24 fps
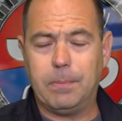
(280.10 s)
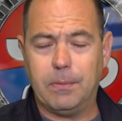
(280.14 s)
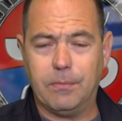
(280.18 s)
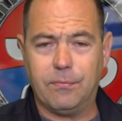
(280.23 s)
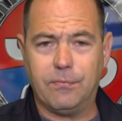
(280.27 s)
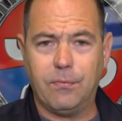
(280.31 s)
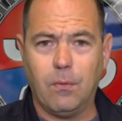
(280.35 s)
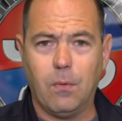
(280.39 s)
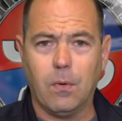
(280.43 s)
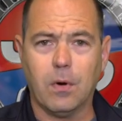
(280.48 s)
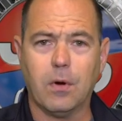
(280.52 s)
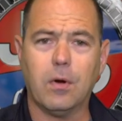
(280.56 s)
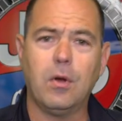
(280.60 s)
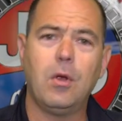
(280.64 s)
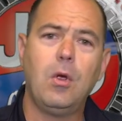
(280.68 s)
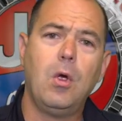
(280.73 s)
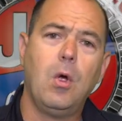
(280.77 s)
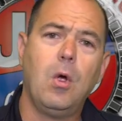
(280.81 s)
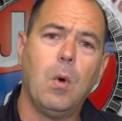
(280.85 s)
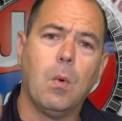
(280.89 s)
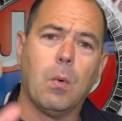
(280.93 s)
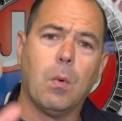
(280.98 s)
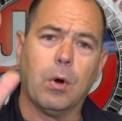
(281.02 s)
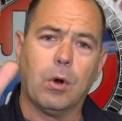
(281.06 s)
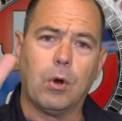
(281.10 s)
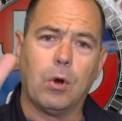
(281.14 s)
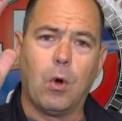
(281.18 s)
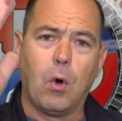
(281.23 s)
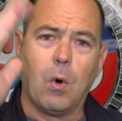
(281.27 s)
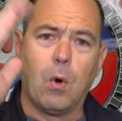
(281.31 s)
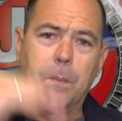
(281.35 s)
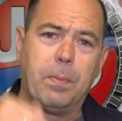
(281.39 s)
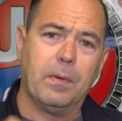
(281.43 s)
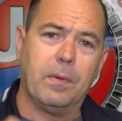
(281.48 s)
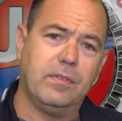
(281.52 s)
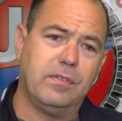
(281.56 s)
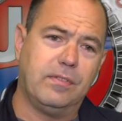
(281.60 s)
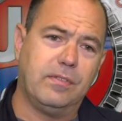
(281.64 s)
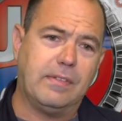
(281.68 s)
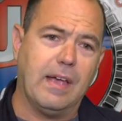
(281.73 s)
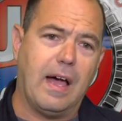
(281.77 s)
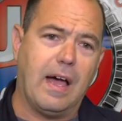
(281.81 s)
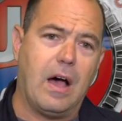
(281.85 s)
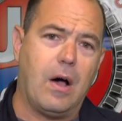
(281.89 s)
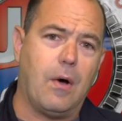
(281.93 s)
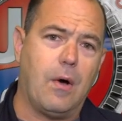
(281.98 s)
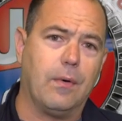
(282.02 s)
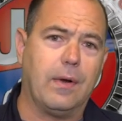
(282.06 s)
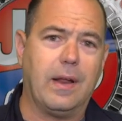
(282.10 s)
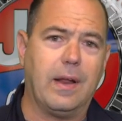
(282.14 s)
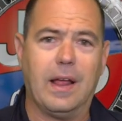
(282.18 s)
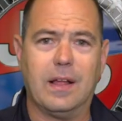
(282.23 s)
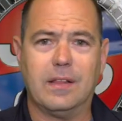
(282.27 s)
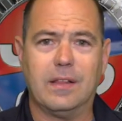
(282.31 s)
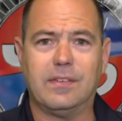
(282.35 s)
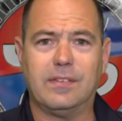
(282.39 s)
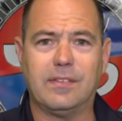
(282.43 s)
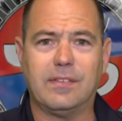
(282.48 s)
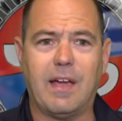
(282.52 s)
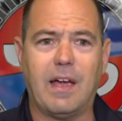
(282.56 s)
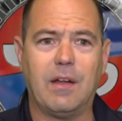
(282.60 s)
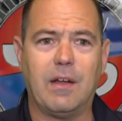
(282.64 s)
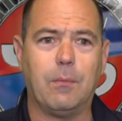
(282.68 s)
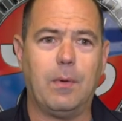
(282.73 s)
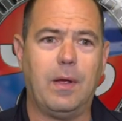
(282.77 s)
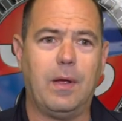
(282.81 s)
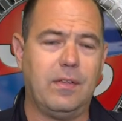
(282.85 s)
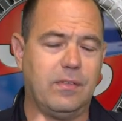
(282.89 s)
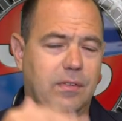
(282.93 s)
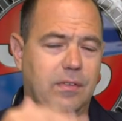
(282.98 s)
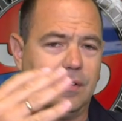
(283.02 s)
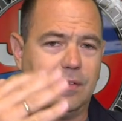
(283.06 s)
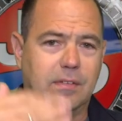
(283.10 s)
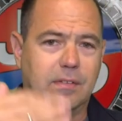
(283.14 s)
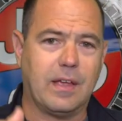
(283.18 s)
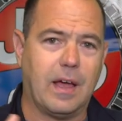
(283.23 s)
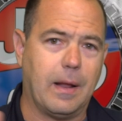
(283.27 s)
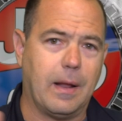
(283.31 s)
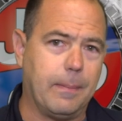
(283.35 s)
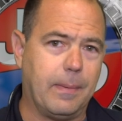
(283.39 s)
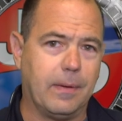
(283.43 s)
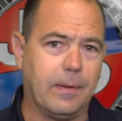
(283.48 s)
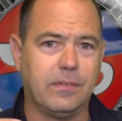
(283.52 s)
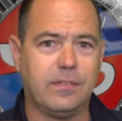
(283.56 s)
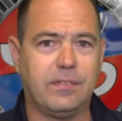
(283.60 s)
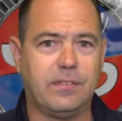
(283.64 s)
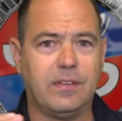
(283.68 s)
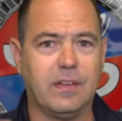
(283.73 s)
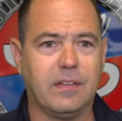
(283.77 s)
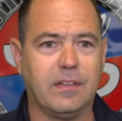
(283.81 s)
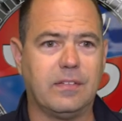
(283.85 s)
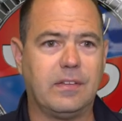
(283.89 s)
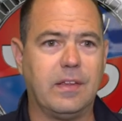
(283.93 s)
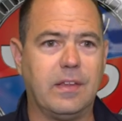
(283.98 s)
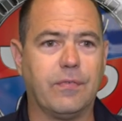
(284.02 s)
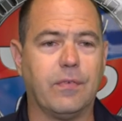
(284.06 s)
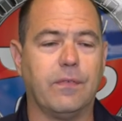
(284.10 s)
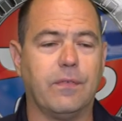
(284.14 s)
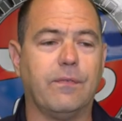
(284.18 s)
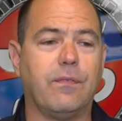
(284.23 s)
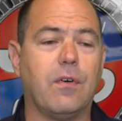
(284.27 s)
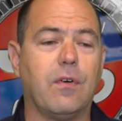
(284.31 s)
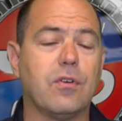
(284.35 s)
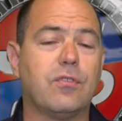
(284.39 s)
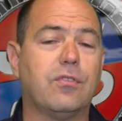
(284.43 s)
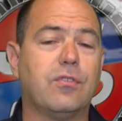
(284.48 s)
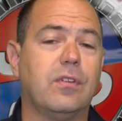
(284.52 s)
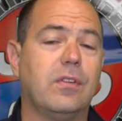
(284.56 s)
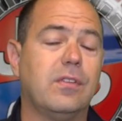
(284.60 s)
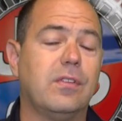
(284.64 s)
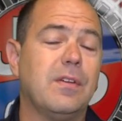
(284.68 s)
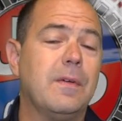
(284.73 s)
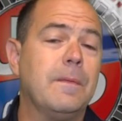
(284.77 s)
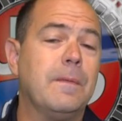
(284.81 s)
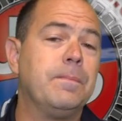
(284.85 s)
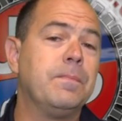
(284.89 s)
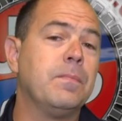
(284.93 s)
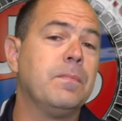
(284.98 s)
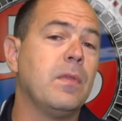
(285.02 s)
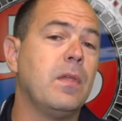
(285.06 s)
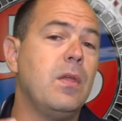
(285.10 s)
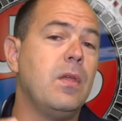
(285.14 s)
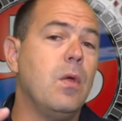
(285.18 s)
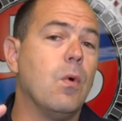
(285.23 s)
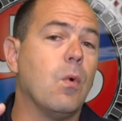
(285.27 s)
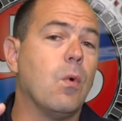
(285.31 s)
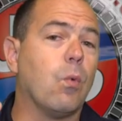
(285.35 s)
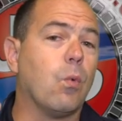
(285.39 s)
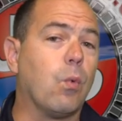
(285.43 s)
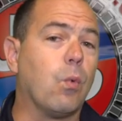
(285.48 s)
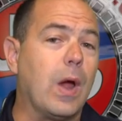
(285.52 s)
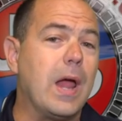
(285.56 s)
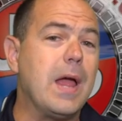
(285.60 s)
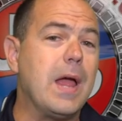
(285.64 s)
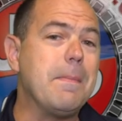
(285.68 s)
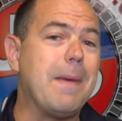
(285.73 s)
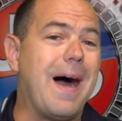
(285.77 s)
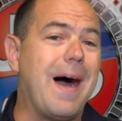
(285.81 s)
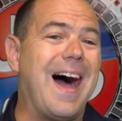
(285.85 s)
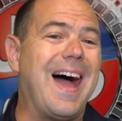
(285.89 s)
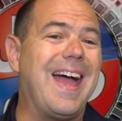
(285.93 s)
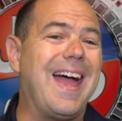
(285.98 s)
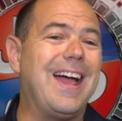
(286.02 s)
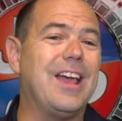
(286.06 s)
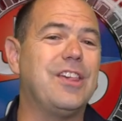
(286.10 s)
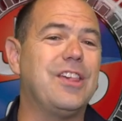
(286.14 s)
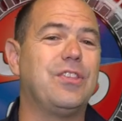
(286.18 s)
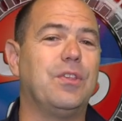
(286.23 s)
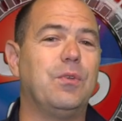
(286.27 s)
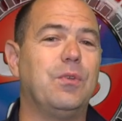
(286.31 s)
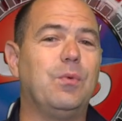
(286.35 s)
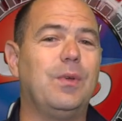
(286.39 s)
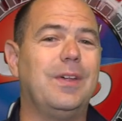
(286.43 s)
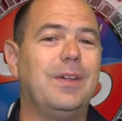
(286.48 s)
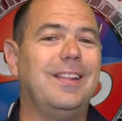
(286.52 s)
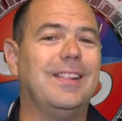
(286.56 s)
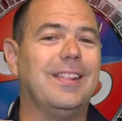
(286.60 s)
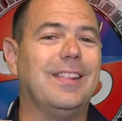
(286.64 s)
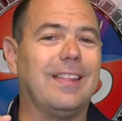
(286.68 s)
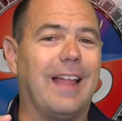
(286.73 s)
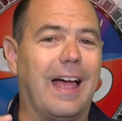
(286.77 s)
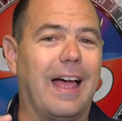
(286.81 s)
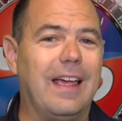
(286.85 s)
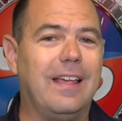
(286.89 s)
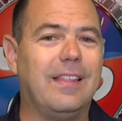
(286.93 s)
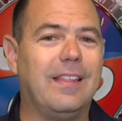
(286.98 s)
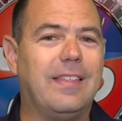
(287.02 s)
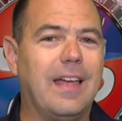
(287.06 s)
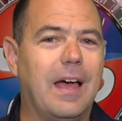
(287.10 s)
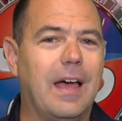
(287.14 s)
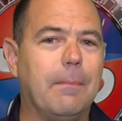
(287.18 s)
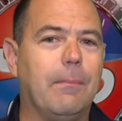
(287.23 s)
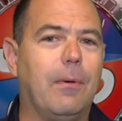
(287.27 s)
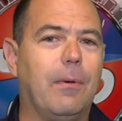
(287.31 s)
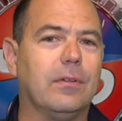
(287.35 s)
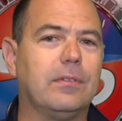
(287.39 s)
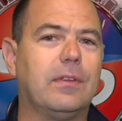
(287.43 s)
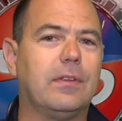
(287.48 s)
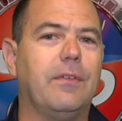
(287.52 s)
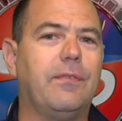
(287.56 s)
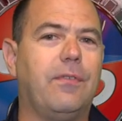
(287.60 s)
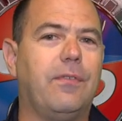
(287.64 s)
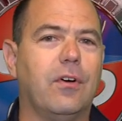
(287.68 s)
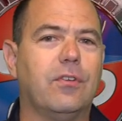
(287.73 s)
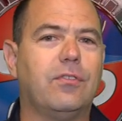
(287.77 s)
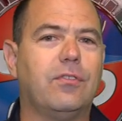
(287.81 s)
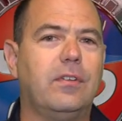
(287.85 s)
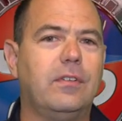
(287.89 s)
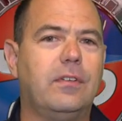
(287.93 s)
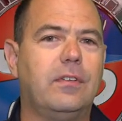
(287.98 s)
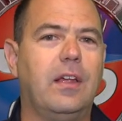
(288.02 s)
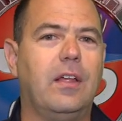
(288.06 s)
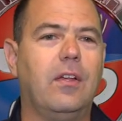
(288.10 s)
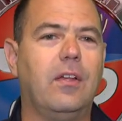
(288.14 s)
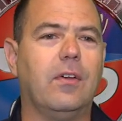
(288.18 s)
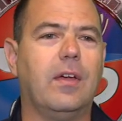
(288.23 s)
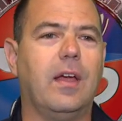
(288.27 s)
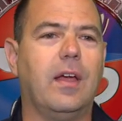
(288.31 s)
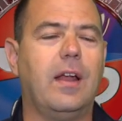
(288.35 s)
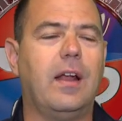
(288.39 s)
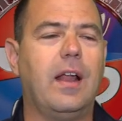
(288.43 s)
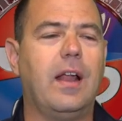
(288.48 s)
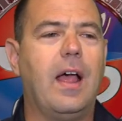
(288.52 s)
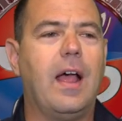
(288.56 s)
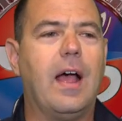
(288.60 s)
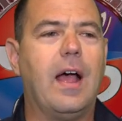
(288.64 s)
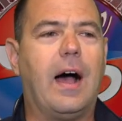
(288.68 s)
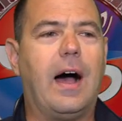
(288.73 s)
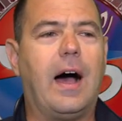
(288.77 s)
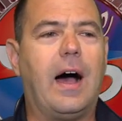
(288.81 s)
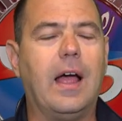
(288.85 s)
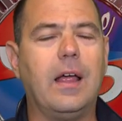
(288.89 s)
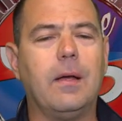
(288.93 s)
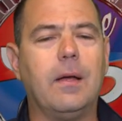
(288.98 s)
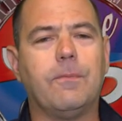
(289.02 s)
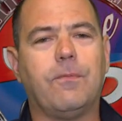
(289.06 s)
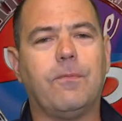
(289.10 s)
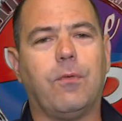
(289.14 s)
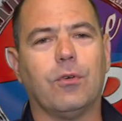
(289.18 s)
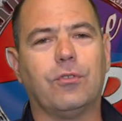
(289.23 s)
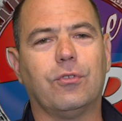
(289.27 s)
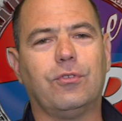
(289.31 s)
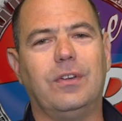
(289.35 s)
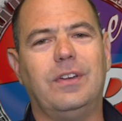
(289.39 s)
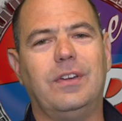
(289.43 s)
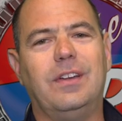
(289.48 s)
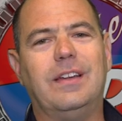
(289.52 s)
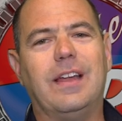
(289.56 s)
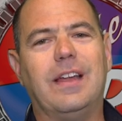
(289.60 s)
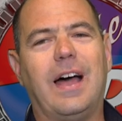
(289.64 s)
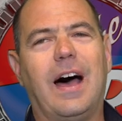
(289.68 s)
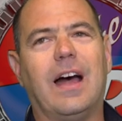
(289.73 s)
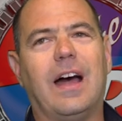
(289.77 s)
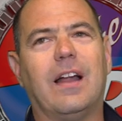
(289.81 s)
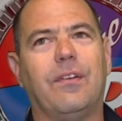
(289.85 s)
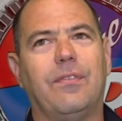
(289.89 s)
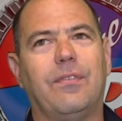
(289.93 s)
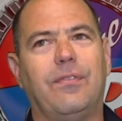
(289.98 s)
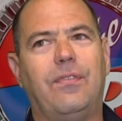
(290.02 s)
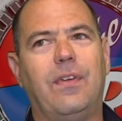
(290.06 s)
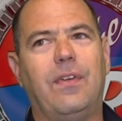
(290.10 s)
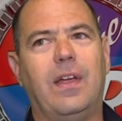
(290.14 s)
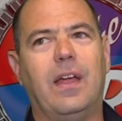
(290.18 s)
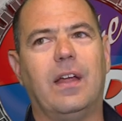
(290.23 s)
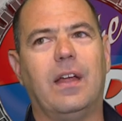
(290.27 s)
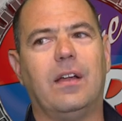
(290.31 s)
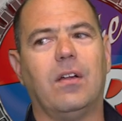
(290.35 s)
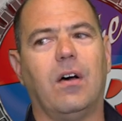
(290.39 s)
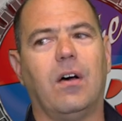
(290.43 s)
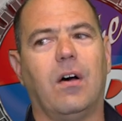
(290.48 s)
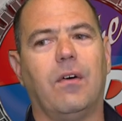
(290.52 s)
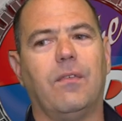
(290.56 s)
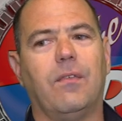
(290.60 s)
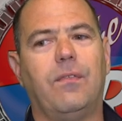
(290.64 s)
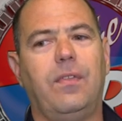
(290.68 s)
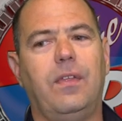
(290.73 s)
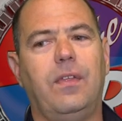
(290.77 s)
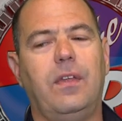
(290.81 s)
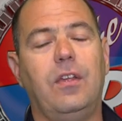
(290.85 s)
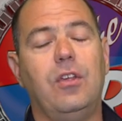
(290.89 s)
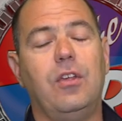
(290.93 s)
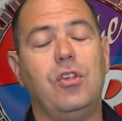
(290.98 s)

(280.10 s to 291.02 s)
before, where it opens down and sideways, and it's got about 6 different functions. Ram, I actually really like that multi-function tailgate. I am unfortunately not a fan of the